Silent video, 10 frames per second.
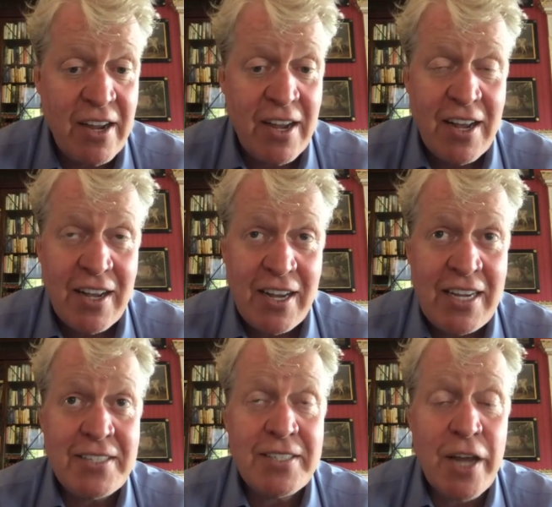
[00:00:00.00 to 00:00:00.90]
He's
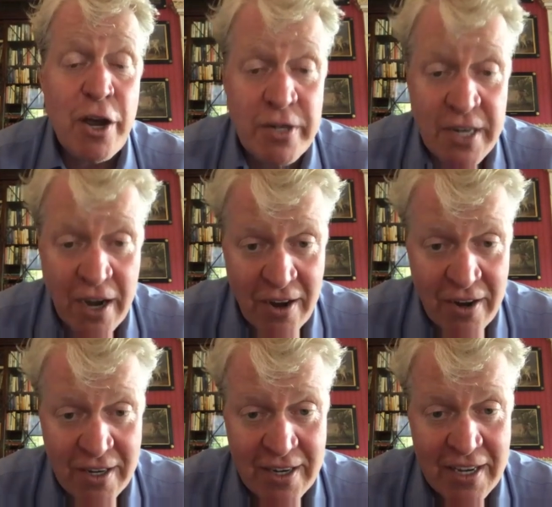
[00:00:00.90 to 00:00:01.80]
so dark,
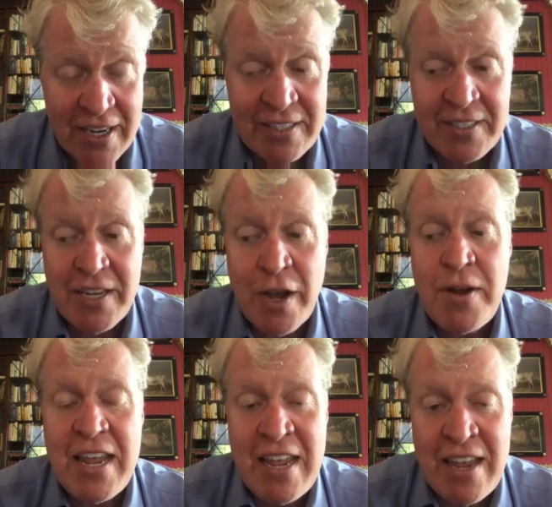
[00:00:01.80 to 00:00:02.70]
he's so
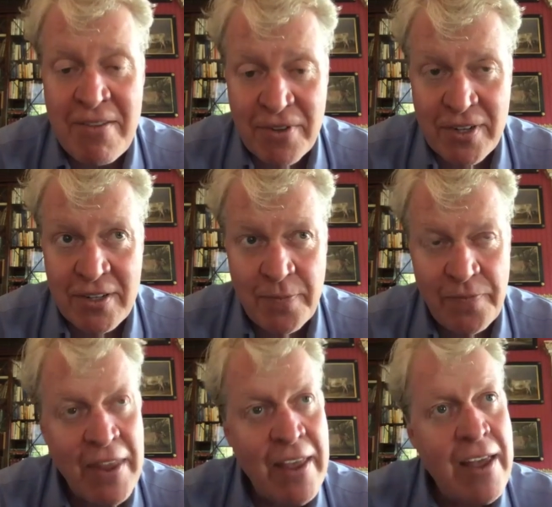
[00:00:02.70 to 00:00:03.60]
evil,
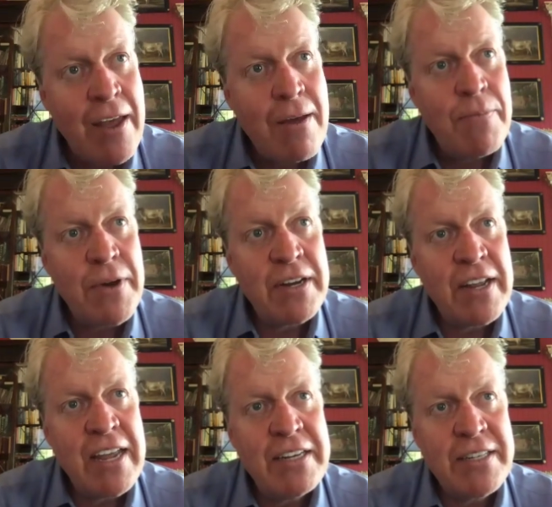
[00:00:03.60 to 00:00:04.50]
but
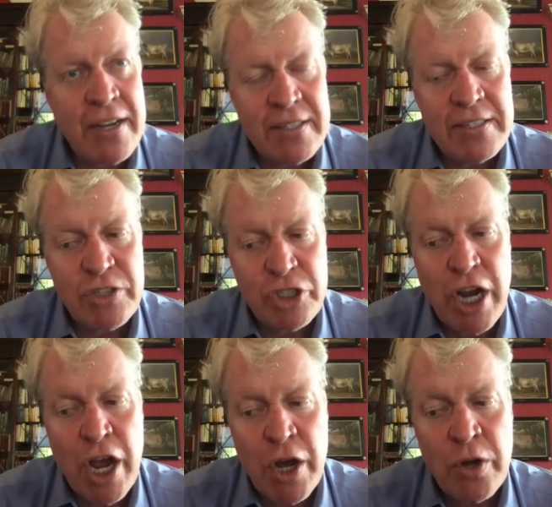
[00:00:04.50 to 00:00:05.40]
he does
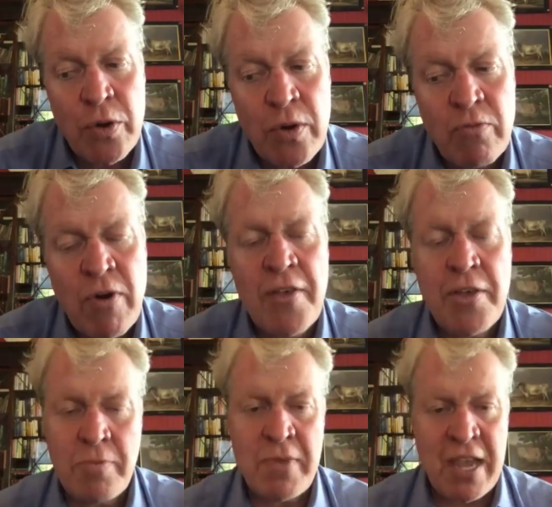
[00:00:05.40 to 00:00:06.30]
show, rather
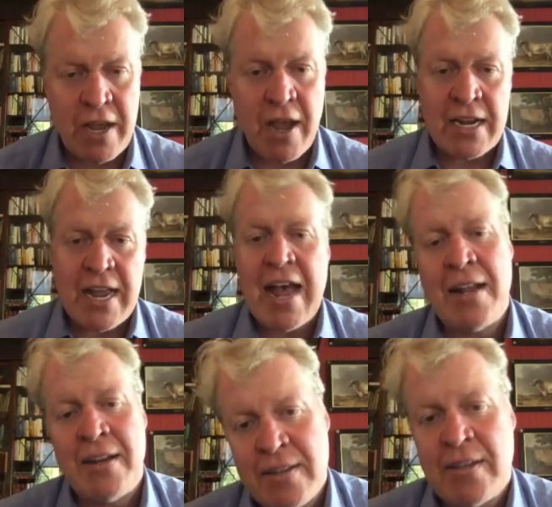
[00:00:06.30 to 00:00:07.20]
than me going,
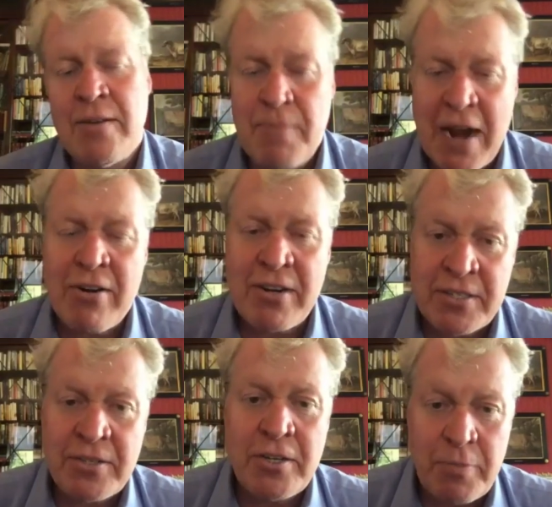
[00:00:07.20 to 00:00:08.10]
and the barons
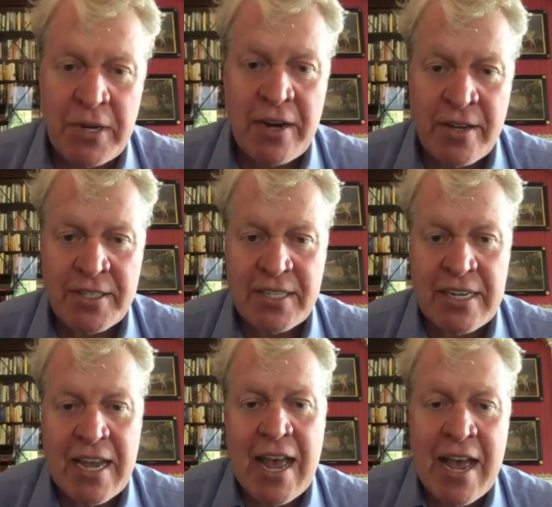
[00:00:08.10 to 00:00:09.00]
could be
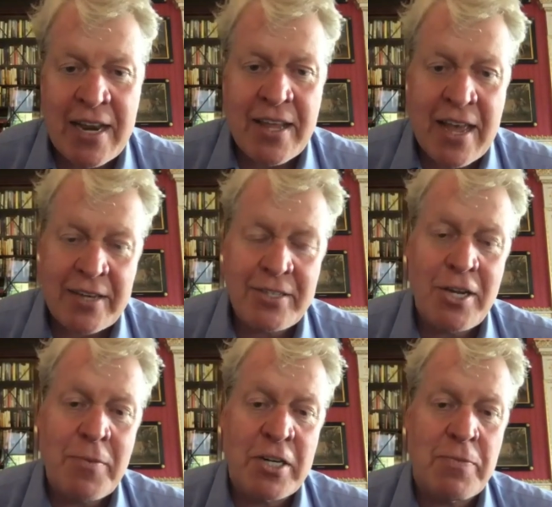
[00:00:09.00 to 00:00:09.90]
nasty, and they had too
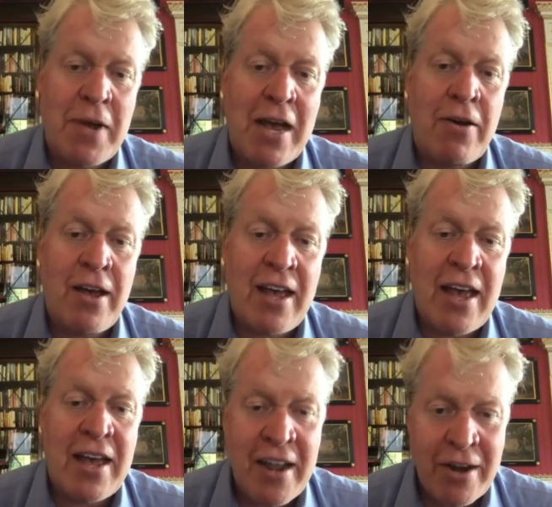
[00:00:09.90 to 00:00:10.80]
much power,
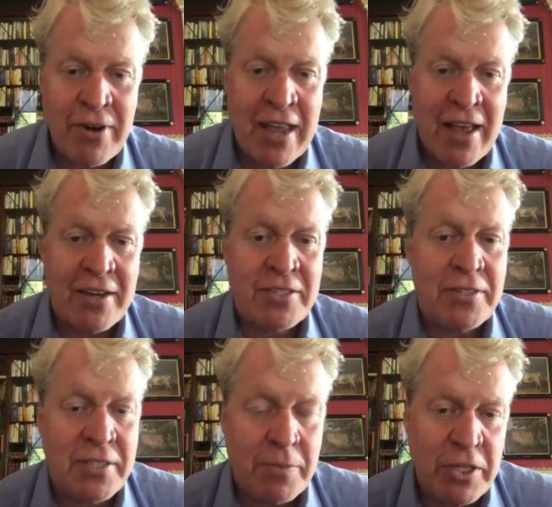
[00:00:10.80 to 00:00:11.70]
and Henry had to
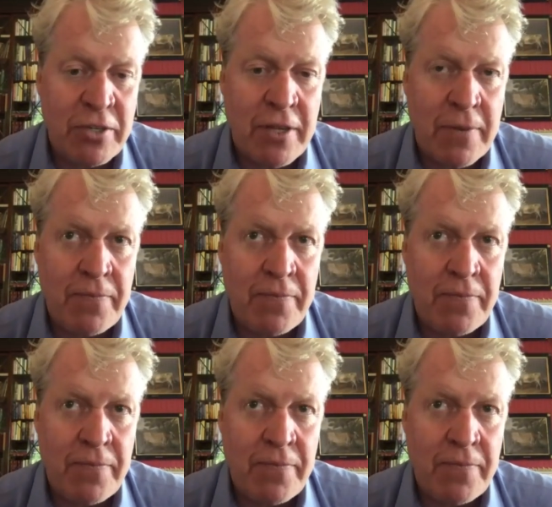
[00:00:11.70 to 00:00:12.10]
subdue them,